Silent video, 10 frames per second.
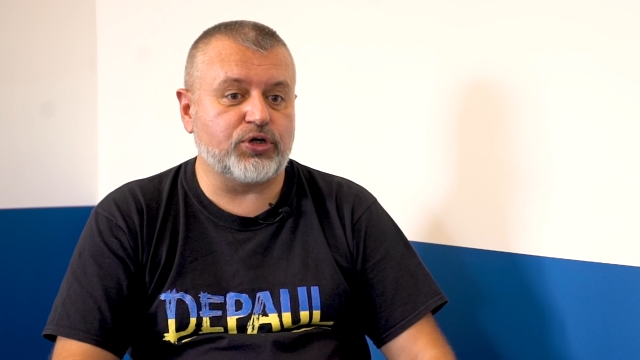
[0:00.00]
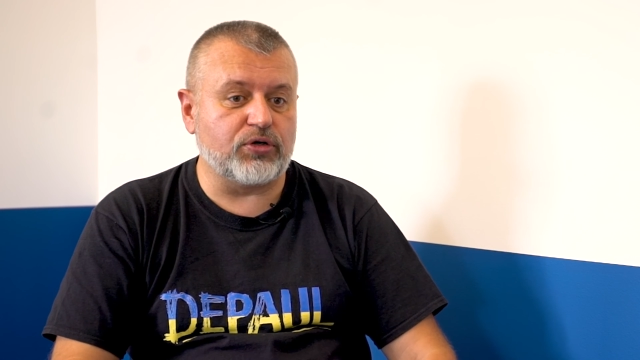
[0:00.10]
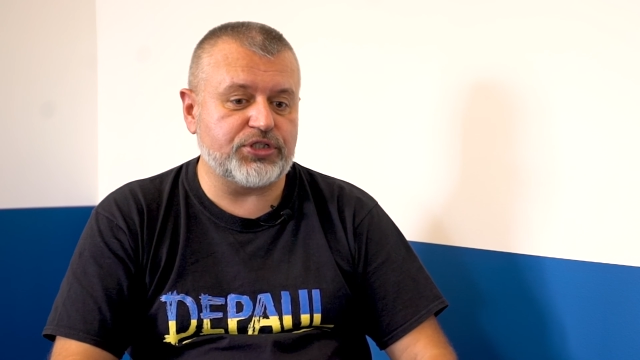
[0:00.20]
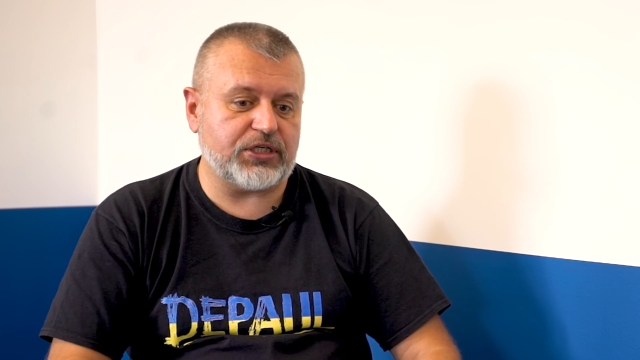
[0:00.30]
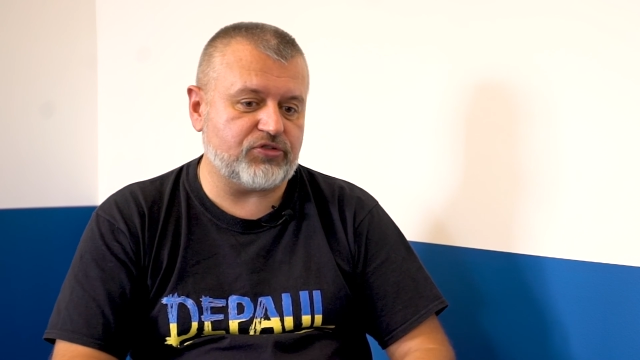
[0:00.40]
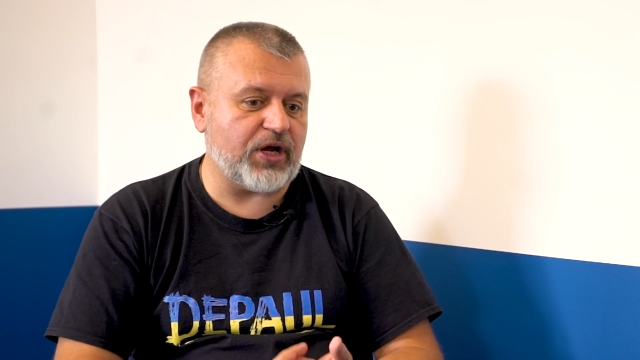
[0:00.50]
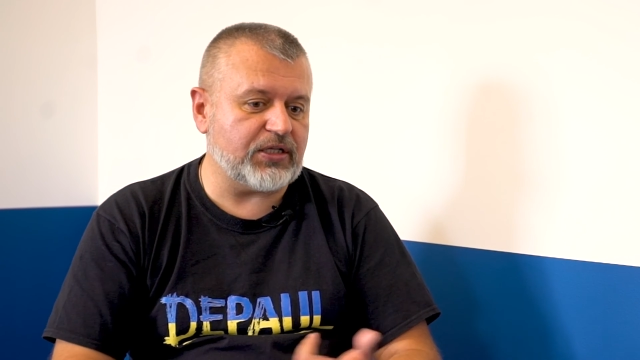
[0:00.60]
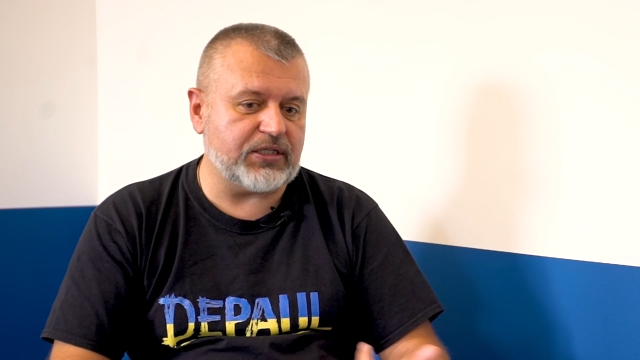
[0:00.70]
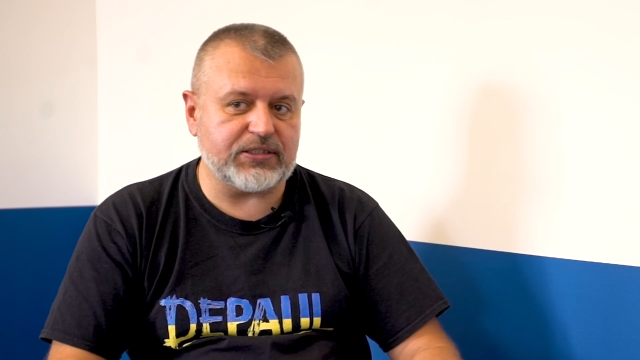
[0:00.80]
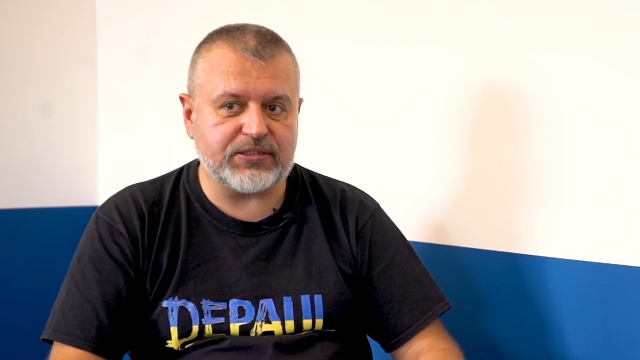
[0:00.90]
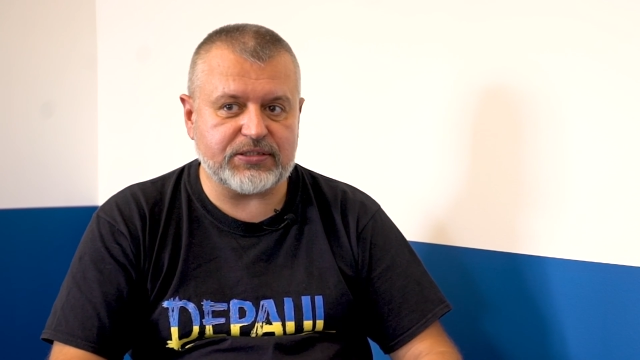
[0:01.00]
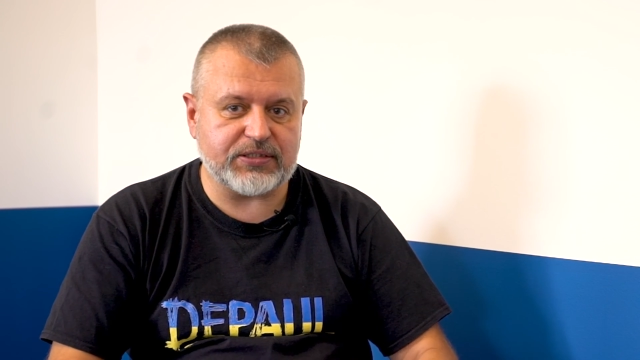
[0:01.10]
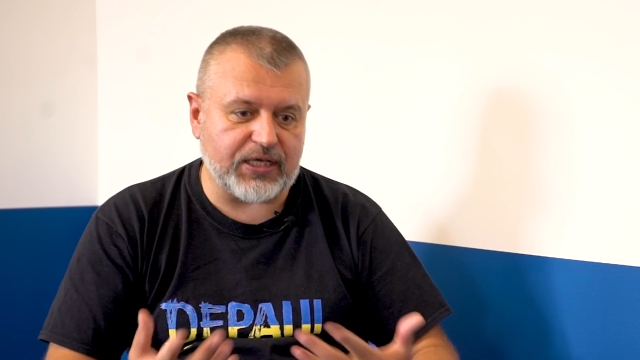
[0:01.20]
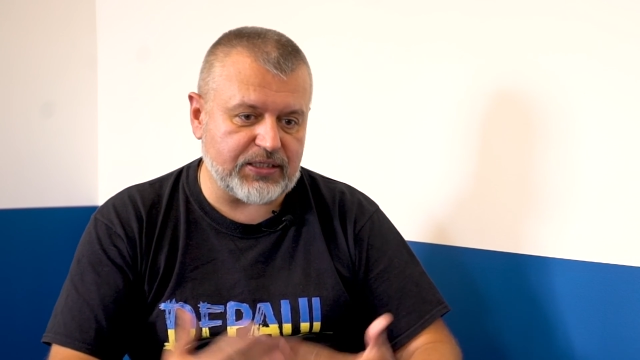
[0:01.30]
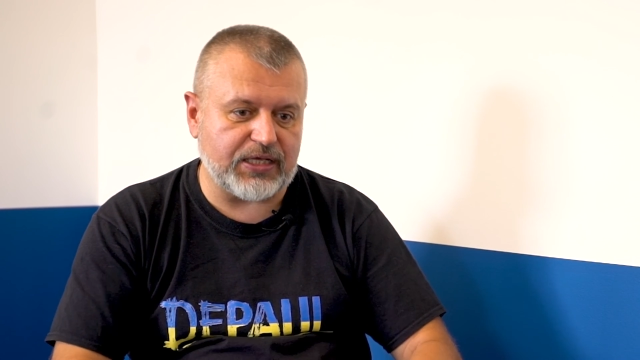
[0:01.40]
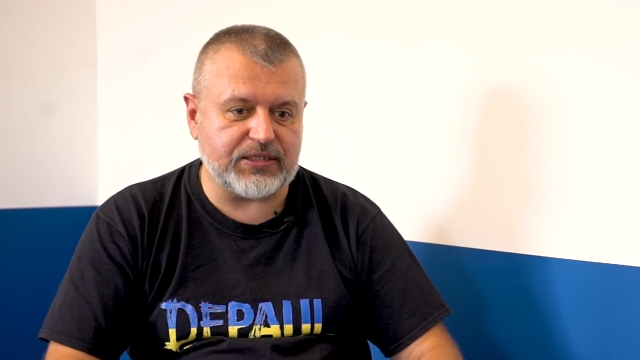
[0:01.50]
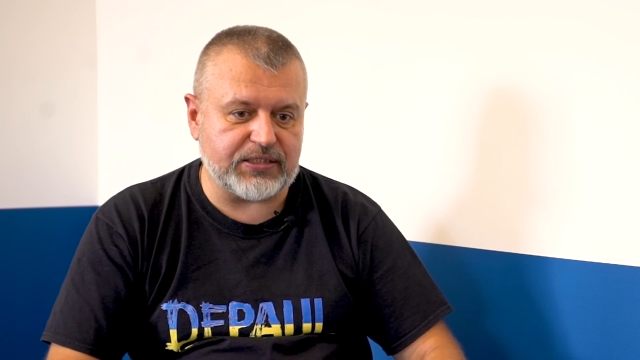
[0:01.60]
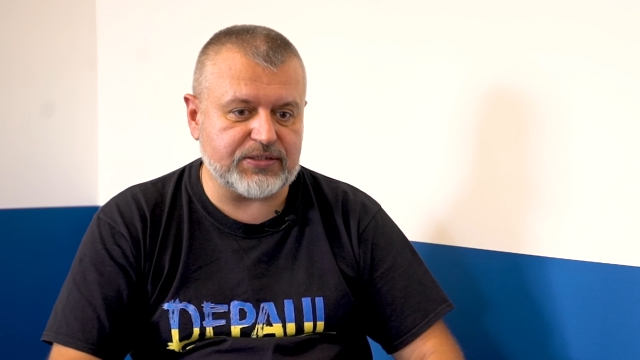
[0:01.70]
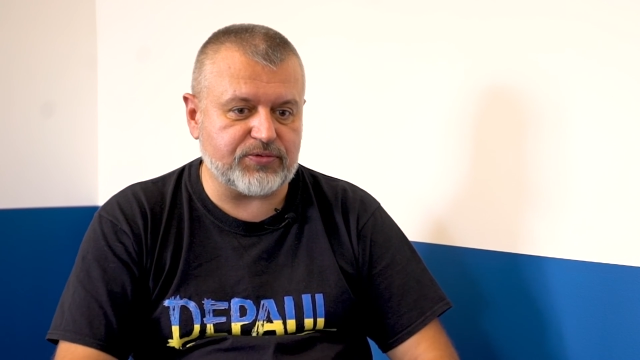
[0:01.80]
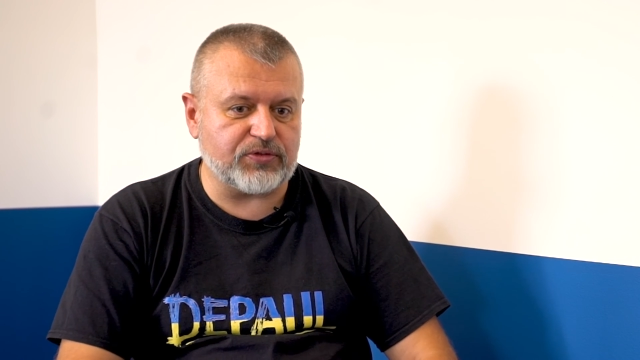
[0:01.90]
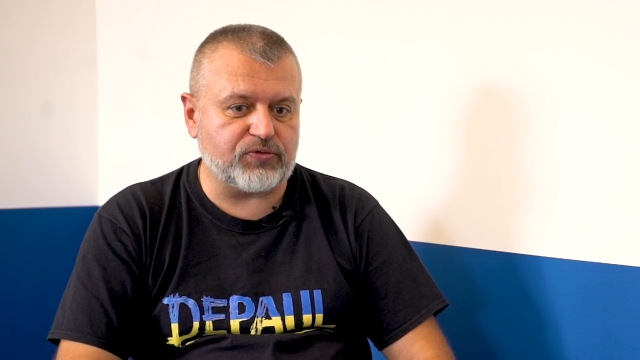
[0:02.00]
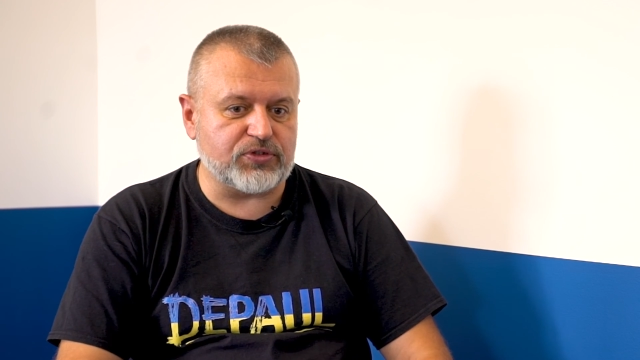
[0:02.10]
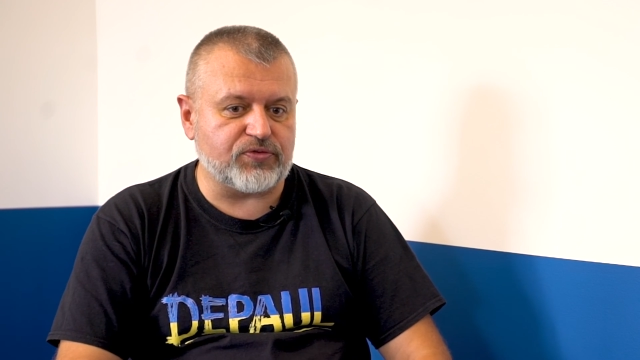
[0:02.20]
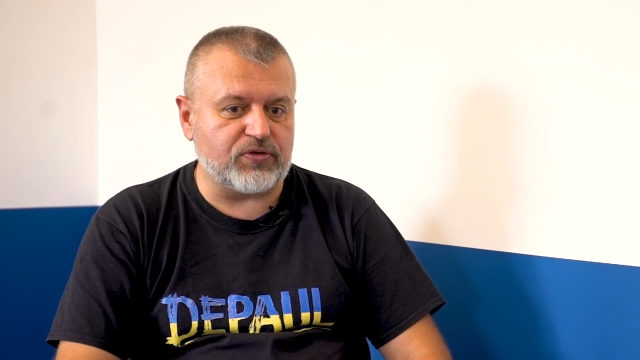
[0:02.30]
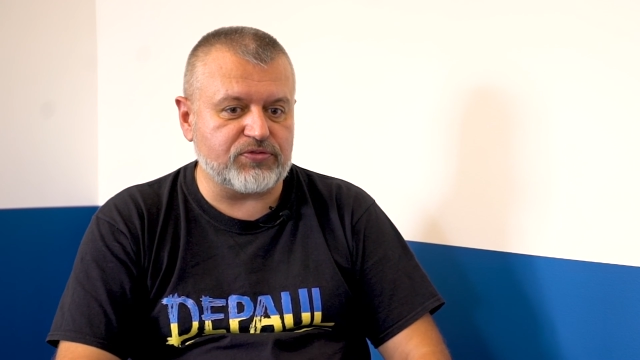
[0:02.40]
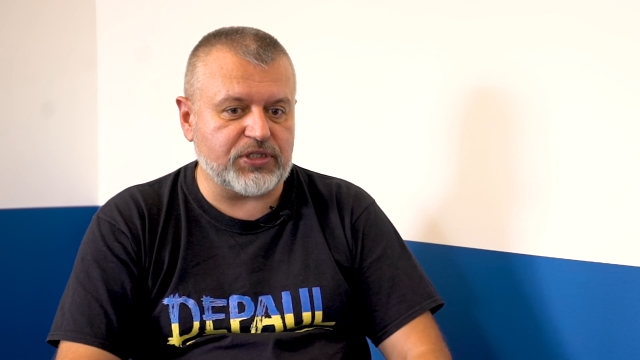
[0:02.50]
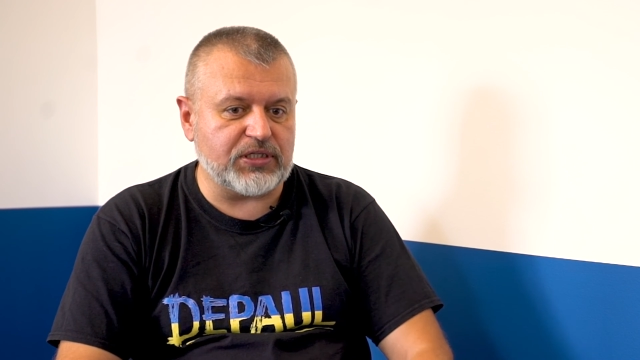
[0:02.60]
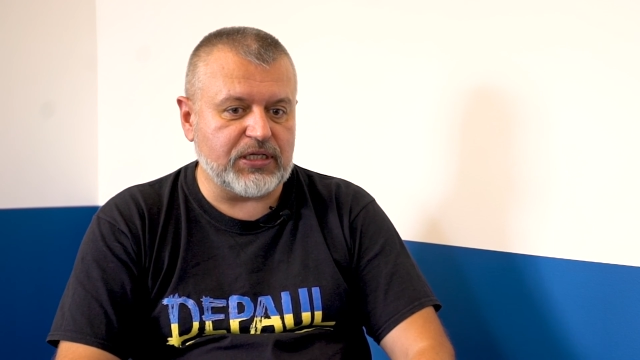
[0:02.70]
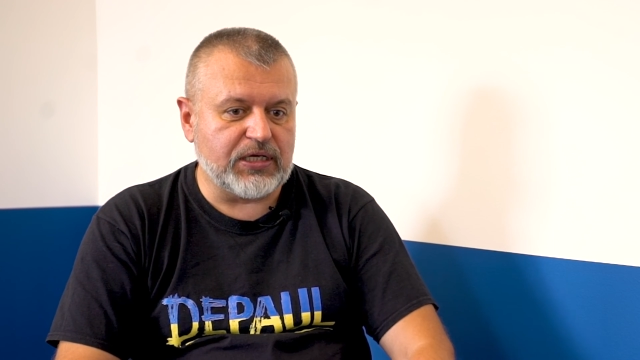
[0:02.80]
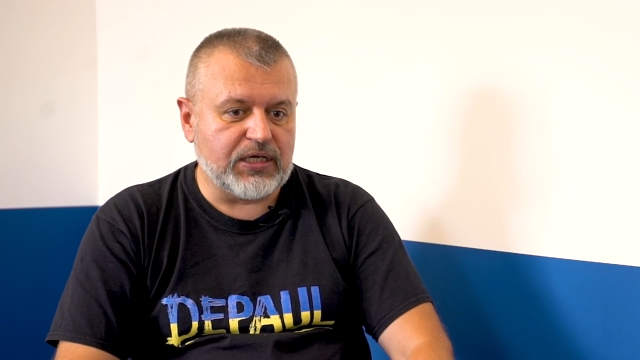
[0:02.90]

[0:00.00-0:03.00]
Georgia tried this, and it was frozen